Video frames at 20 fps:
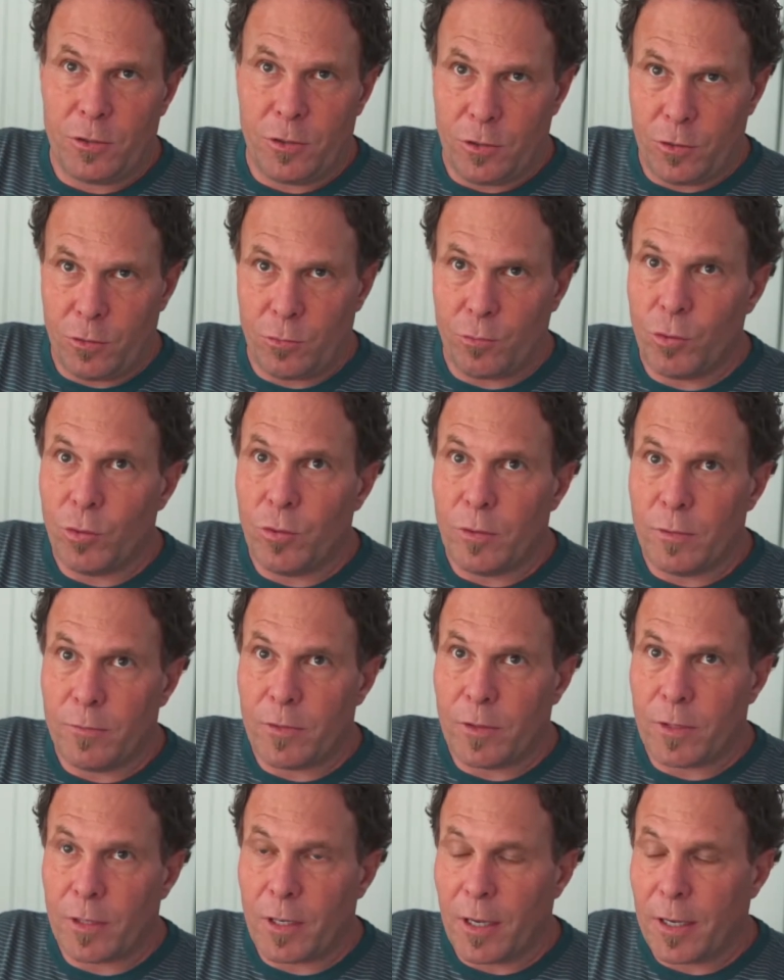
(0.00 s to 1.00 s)
to the root
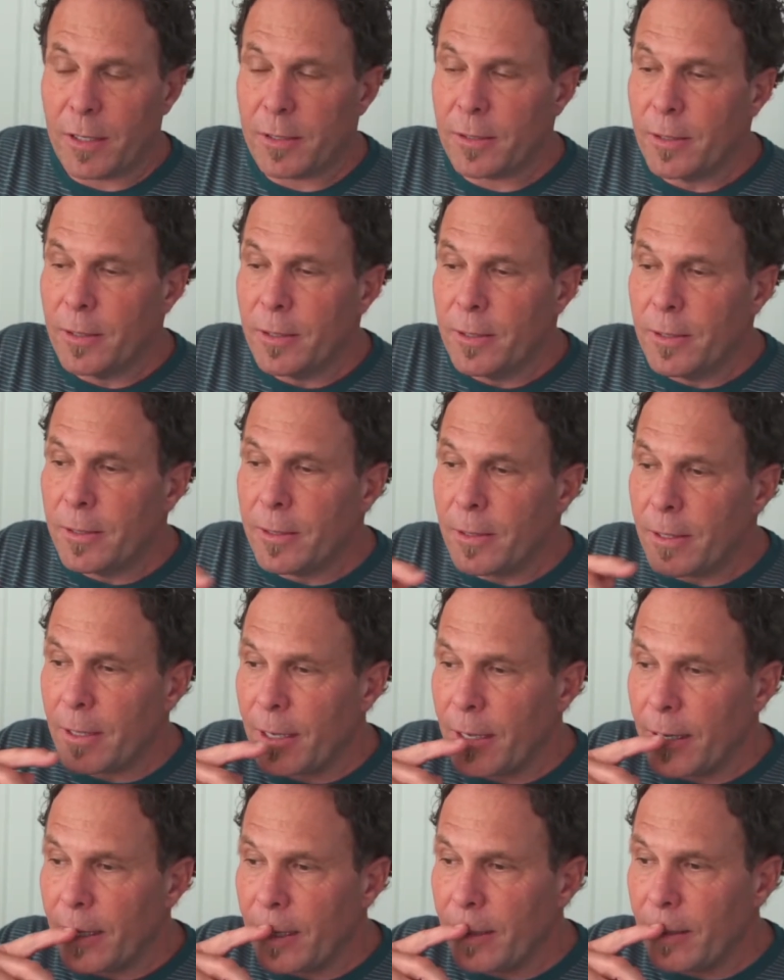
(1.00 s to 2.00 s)
of the kite,
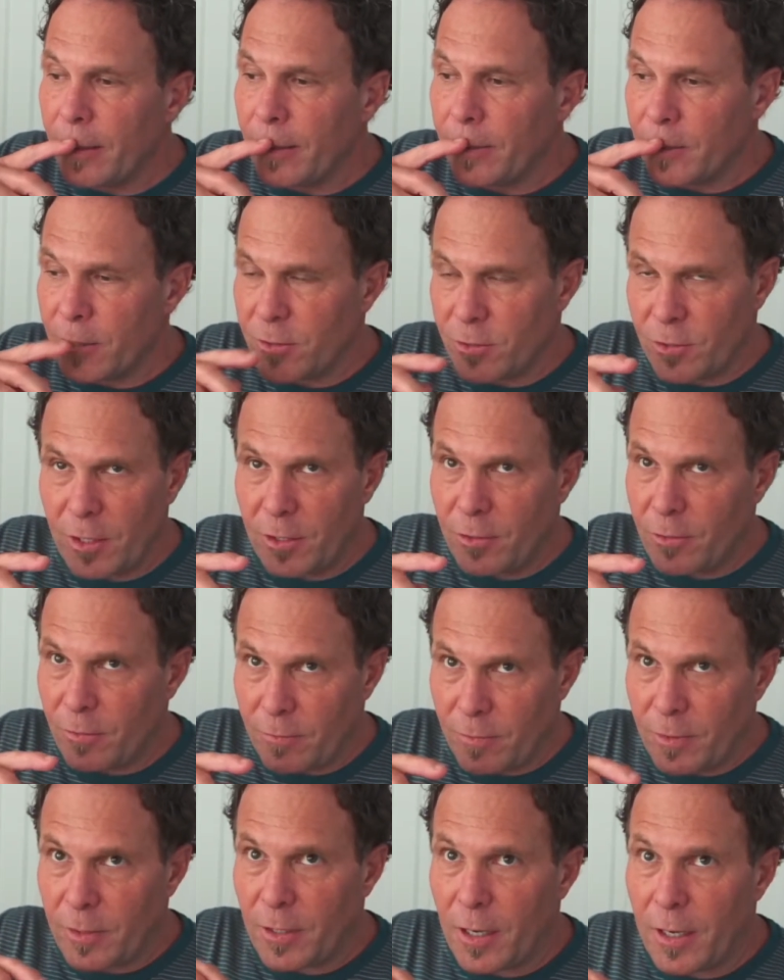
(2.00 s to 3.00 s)
the center
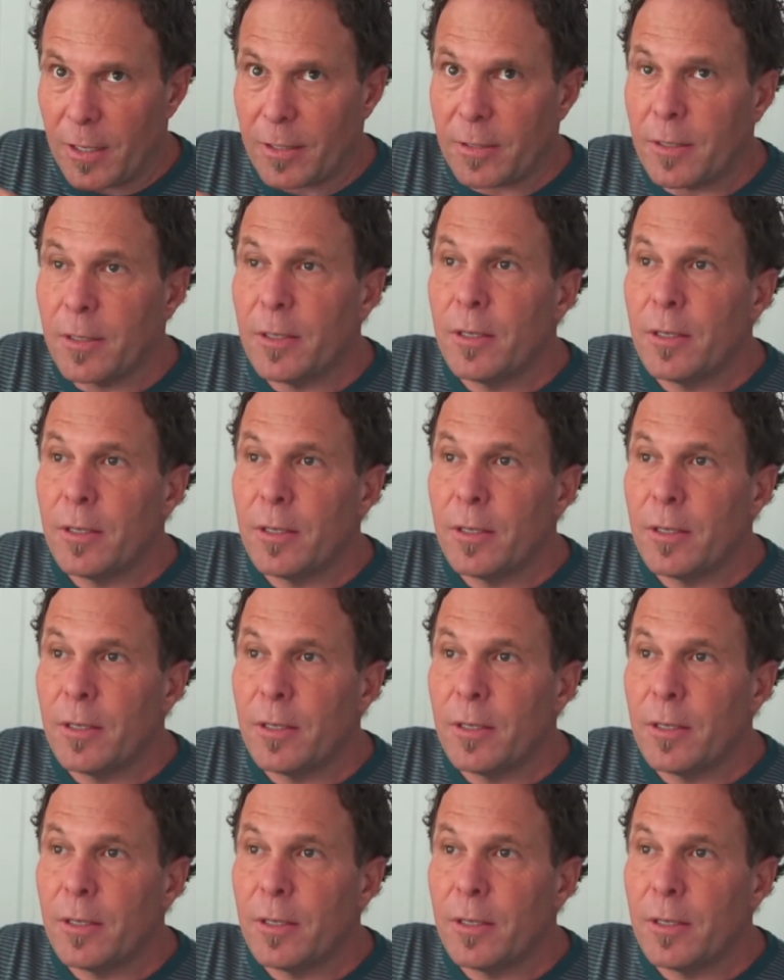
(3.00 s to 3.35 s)
of the kite.